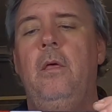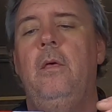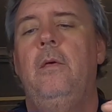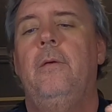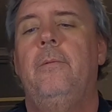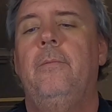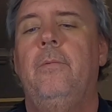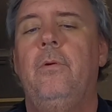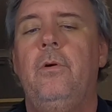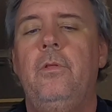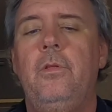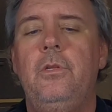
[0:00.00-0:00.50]

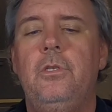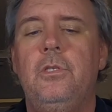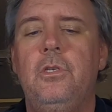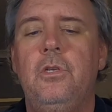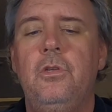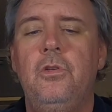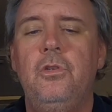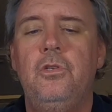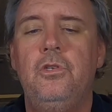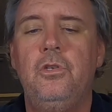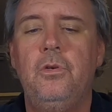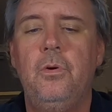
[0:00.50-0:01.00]
I've got this new
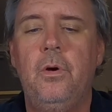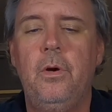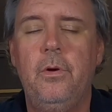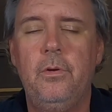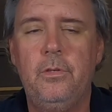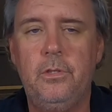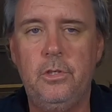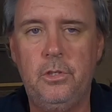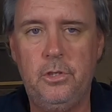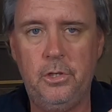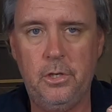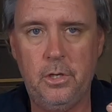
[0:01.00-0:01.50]
duo,
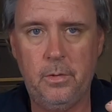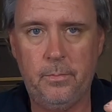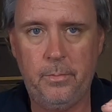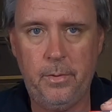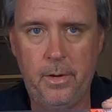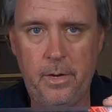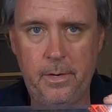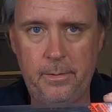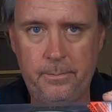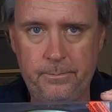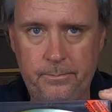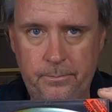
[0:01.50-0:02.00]
it's a
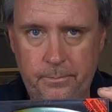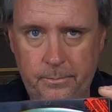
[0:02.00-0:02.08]
jerkbait.